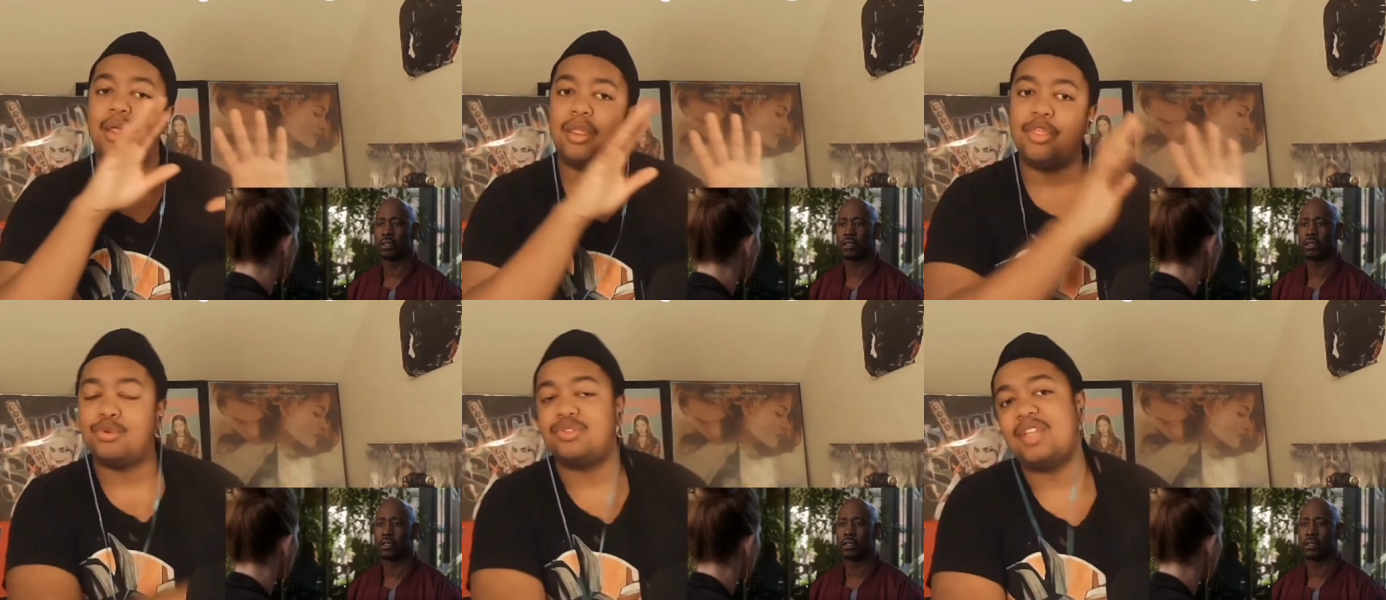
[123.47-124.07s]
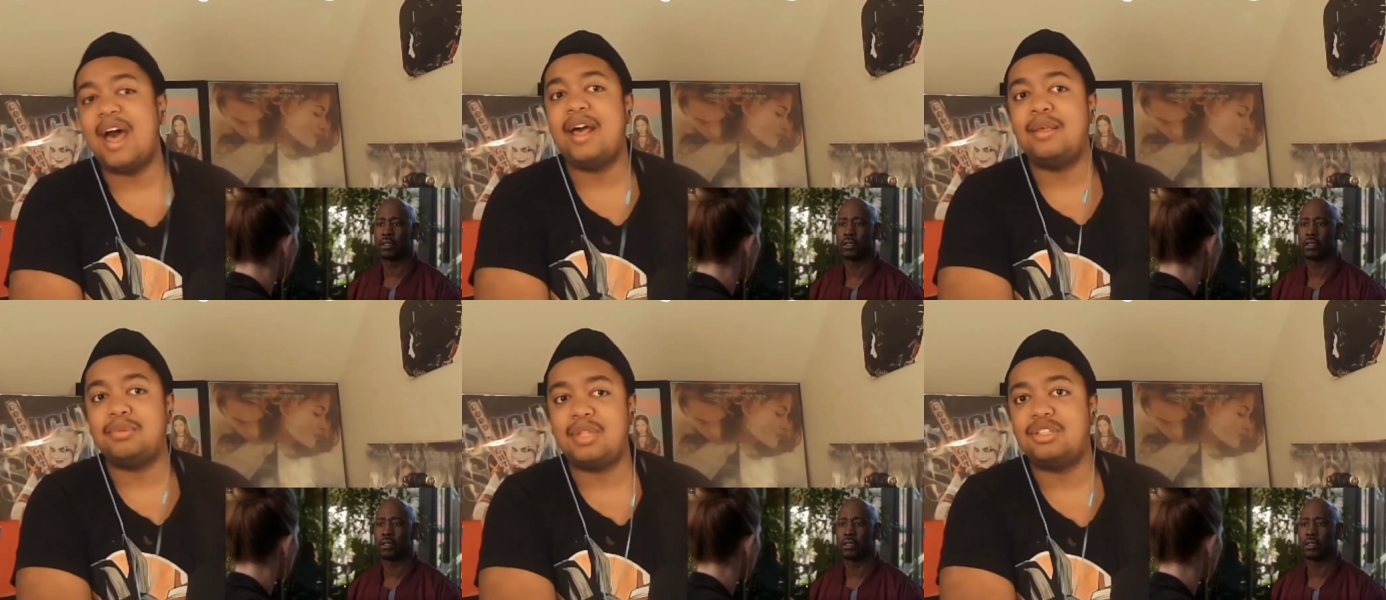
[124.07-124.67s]
Speaker 1: those times that
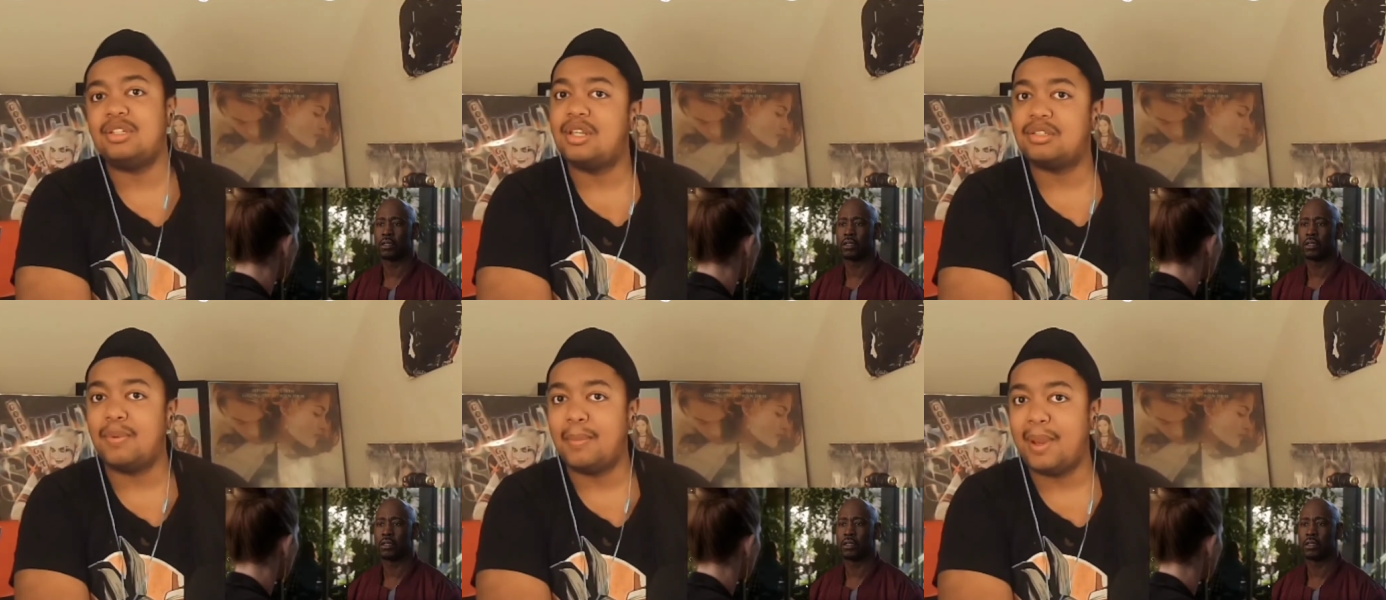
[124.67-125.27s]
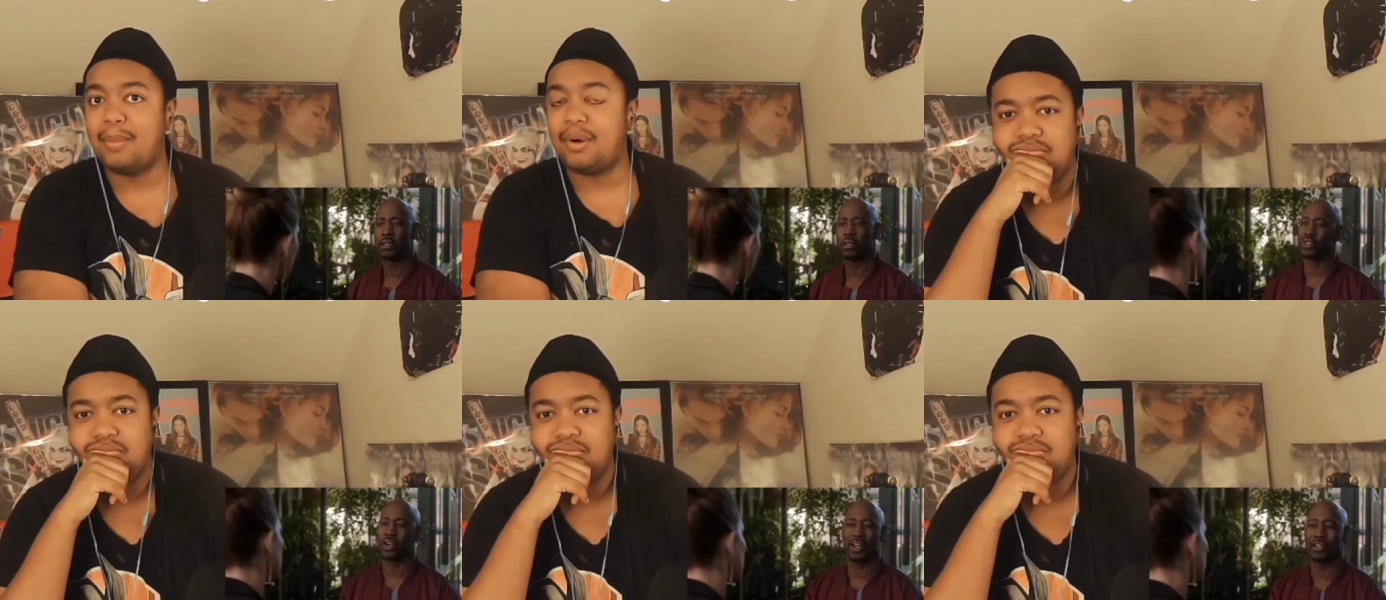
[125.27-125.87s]
she doesn't remember.
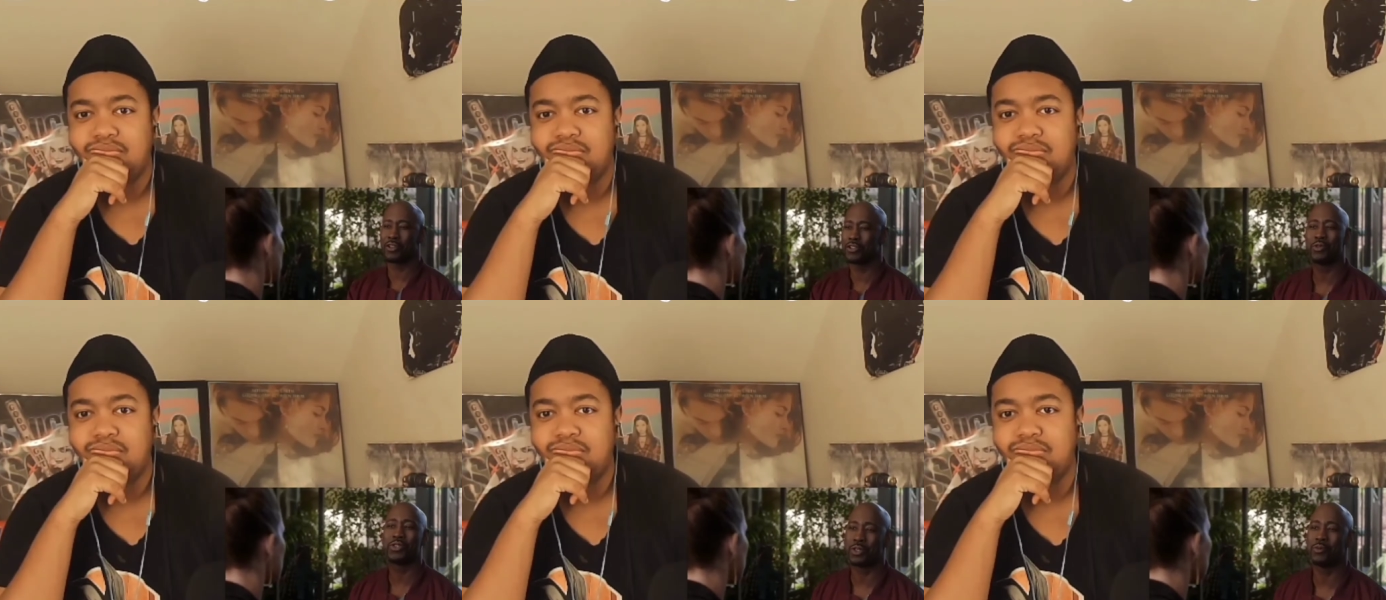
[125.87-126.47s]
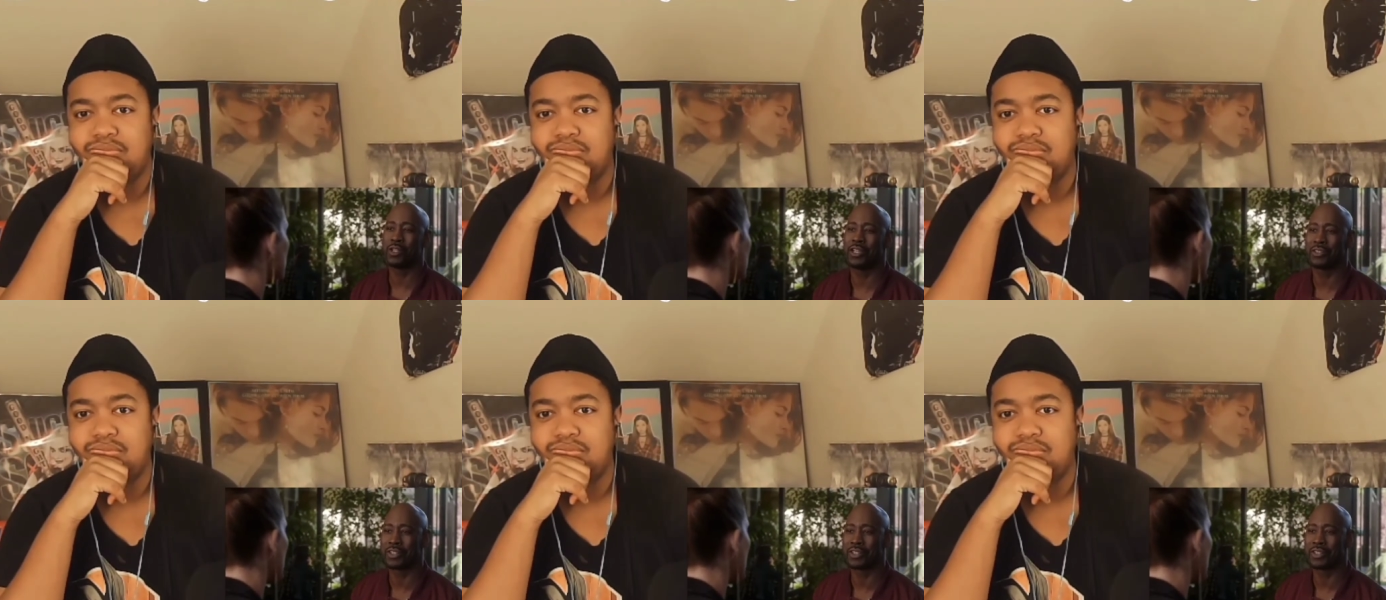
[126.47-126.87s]
I thought you were someone else.